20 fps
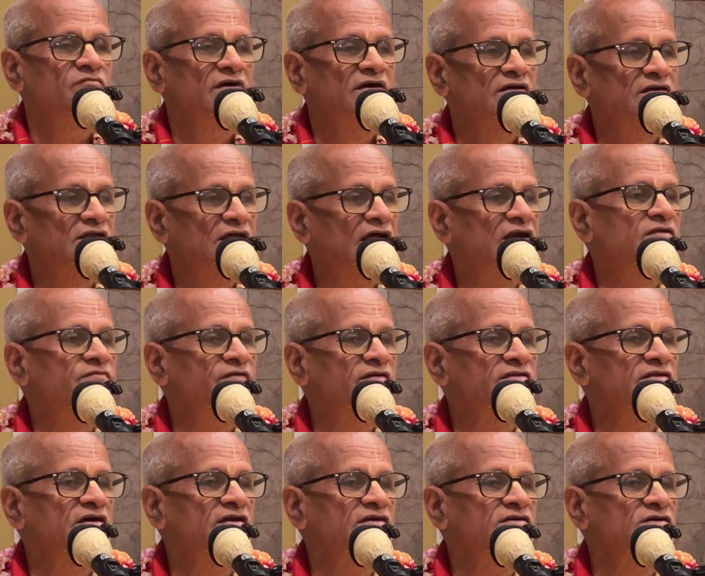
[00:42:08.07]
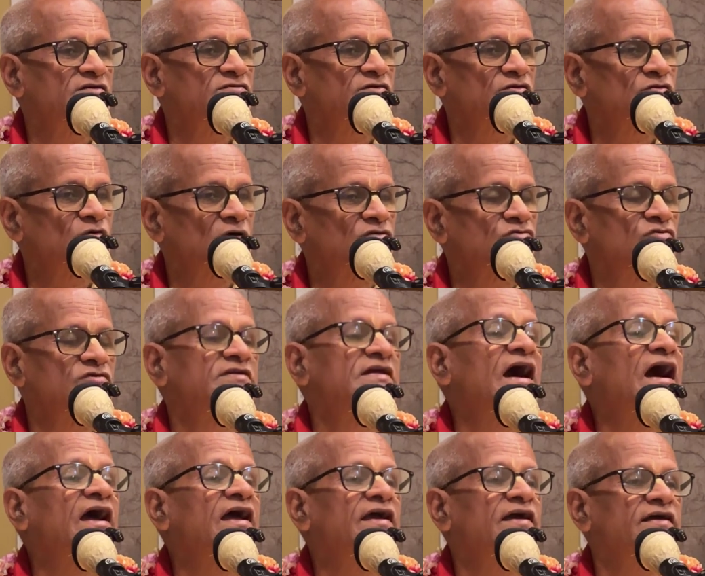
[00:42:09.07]
My grandfather, he doesn't want to
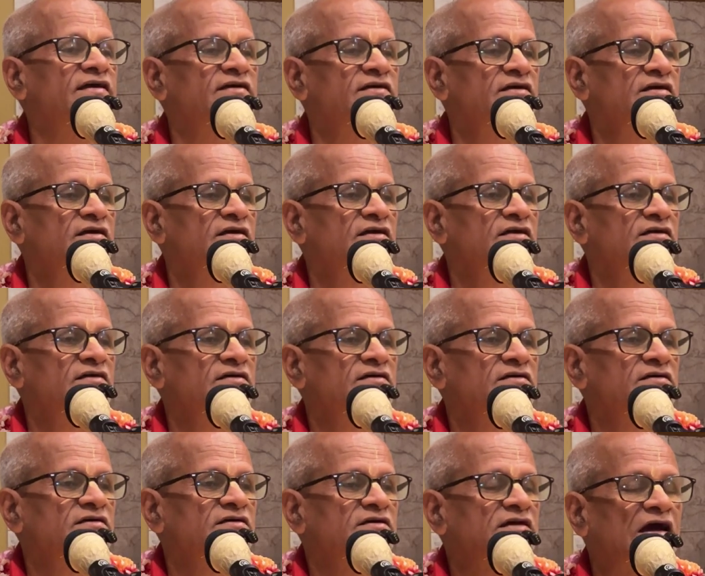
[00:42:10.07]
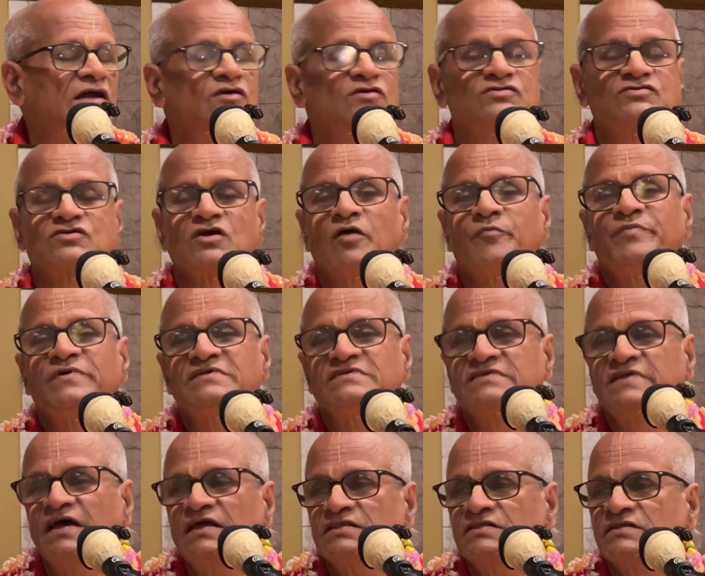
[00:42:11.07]
die. Can you stop
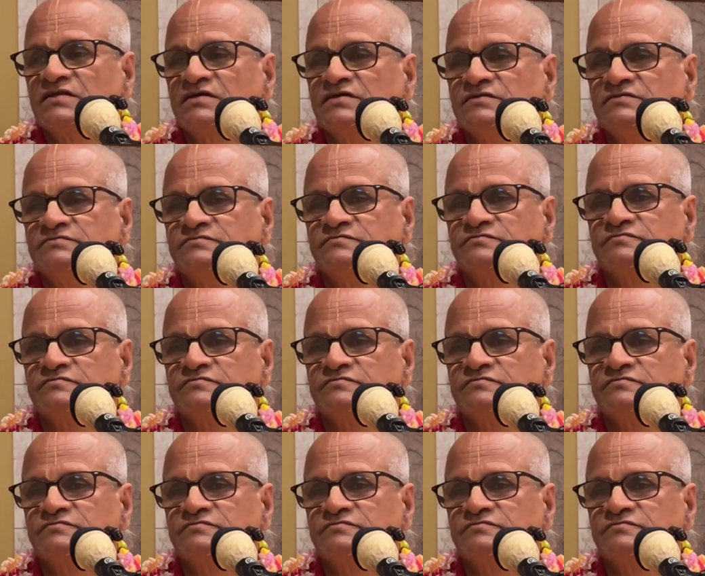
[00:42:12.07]
his death?